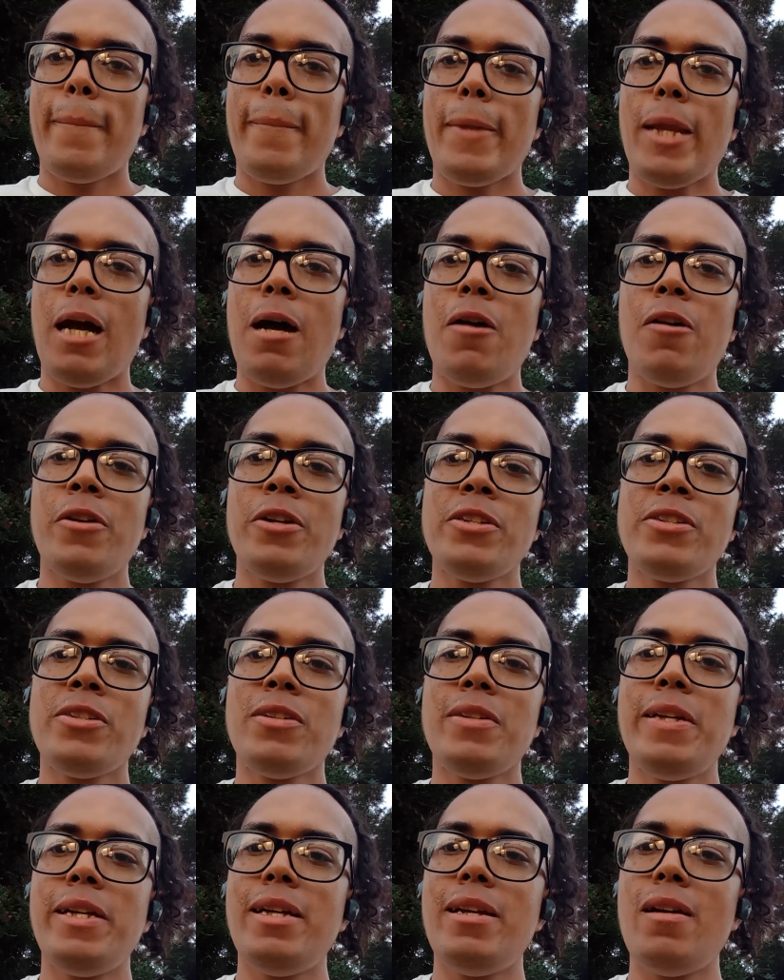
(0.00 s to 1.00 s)

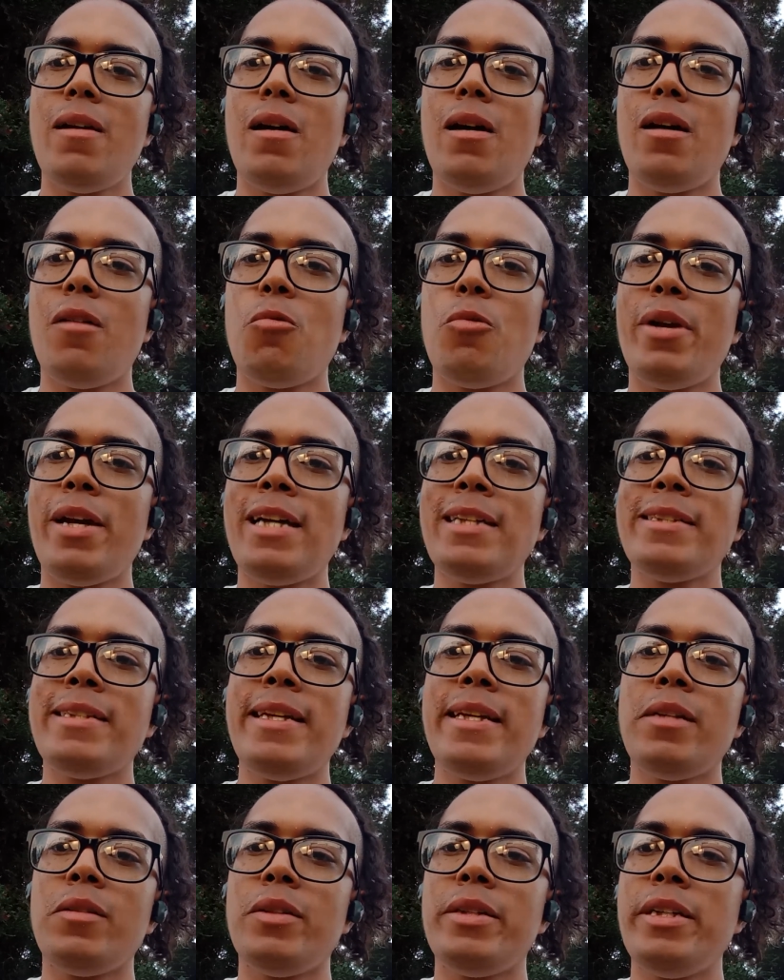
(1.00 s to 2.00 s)
Honestly, when I
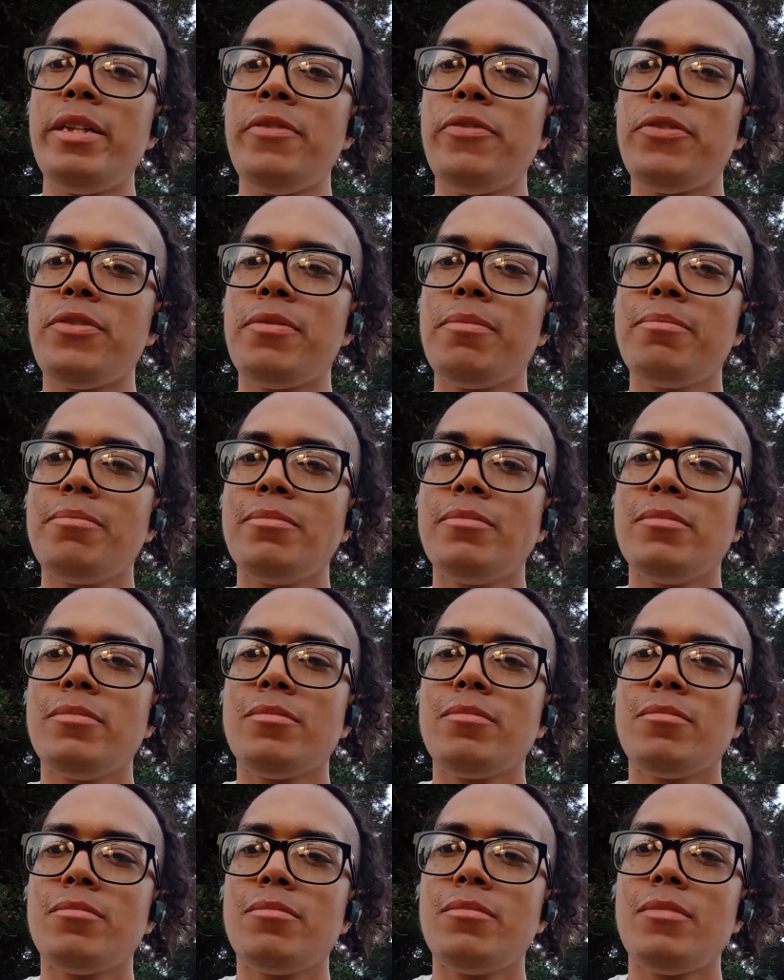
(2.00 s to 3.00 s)
take lifts,
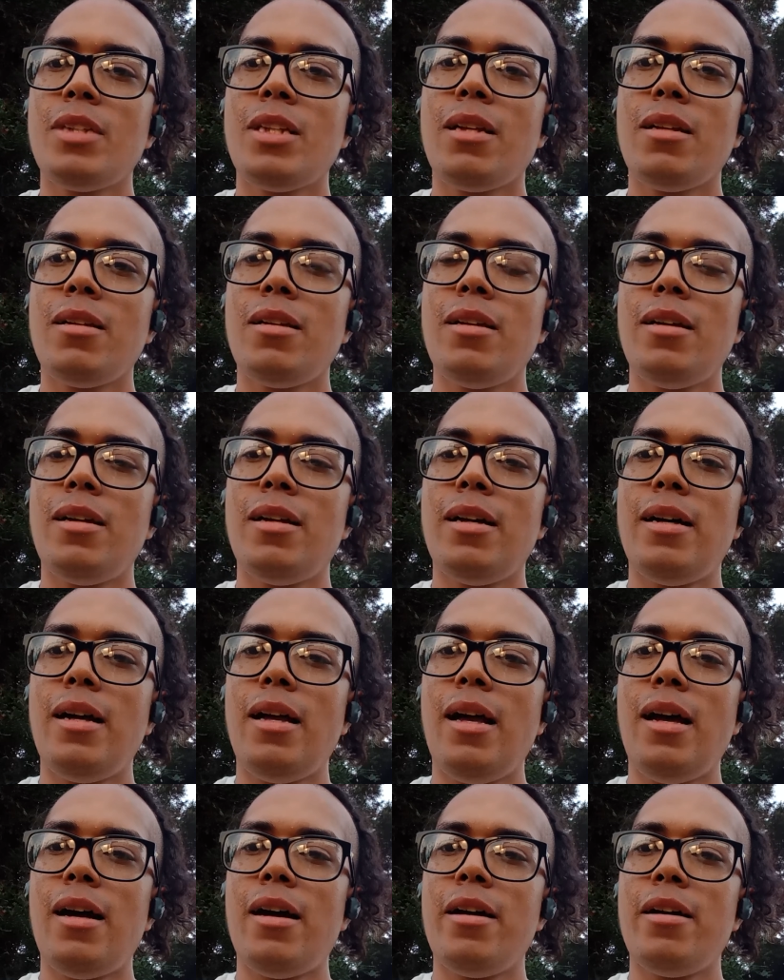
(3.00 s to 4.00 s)

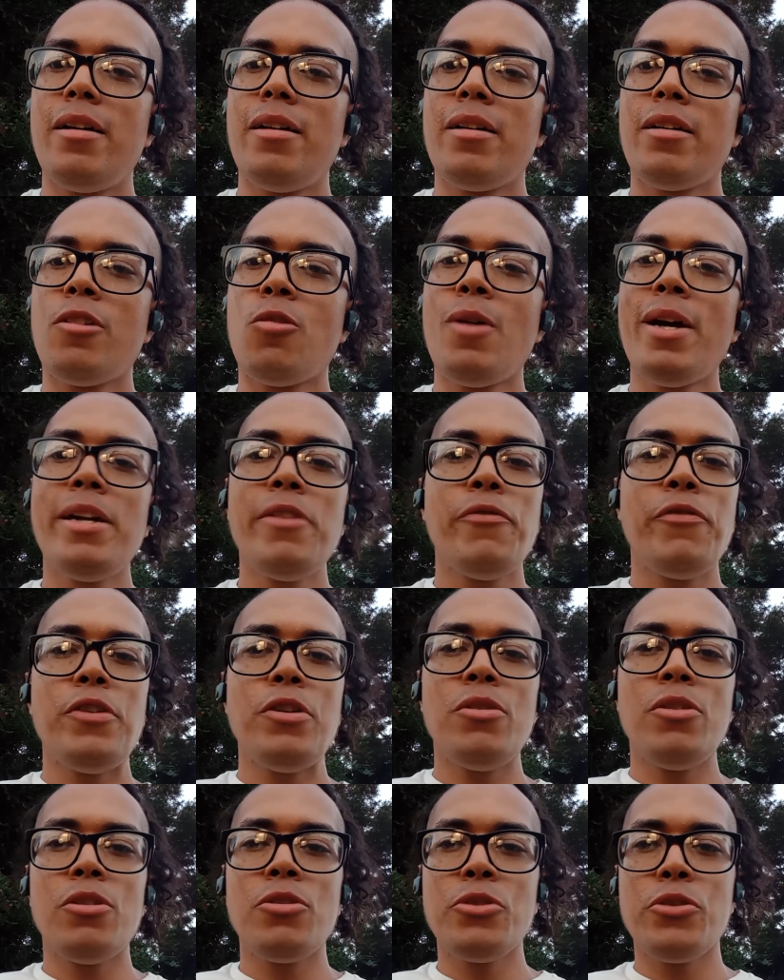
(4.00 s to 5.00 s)
quite a few of
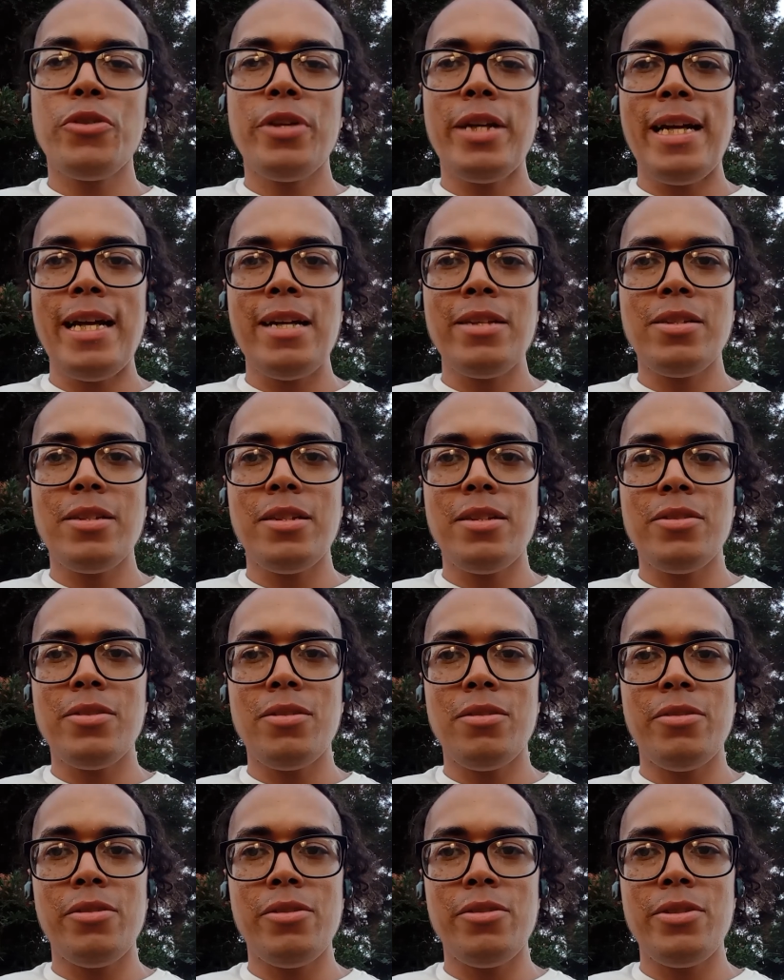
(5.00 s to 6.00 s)
those are gas
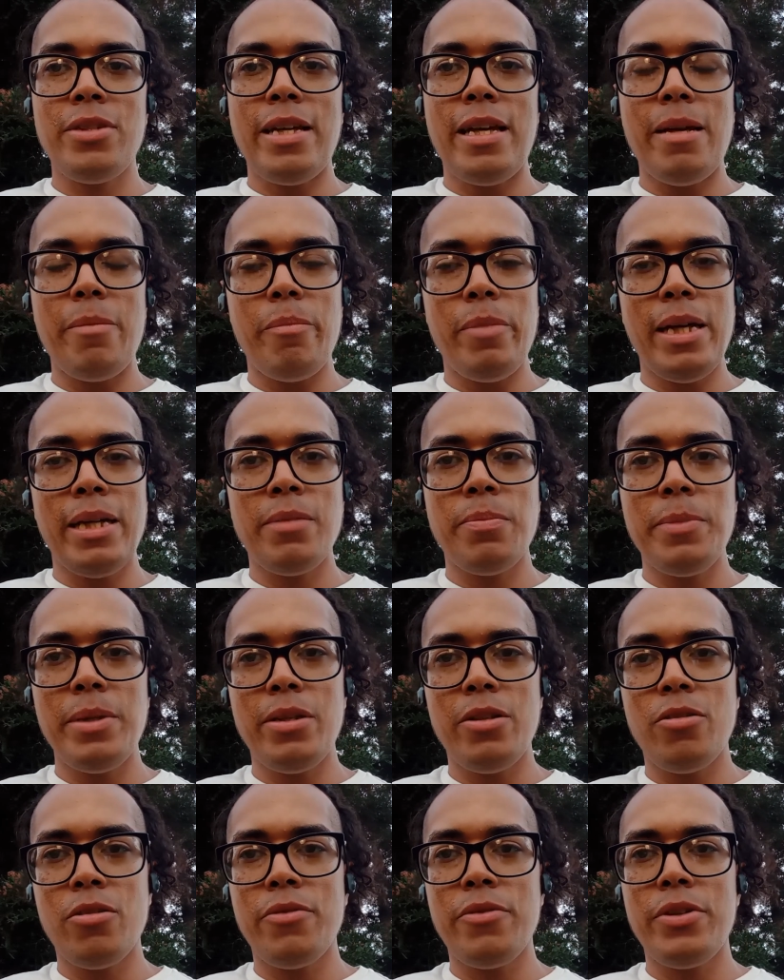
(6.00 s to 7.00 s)
guzzlers. It makes me
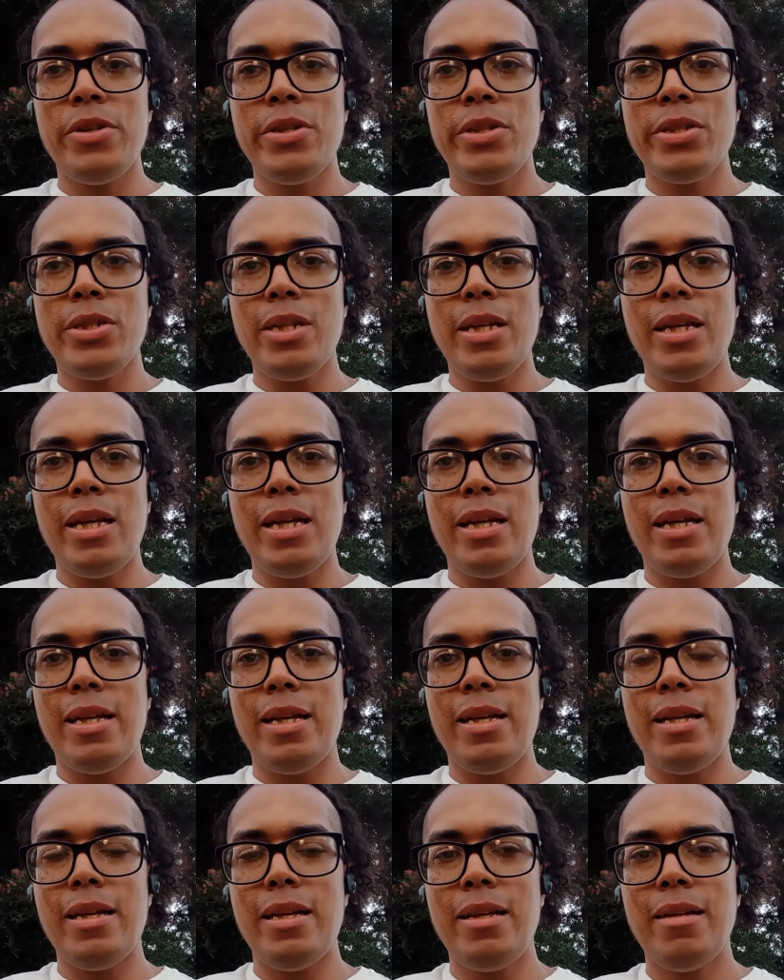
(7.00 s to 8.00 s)
nervous and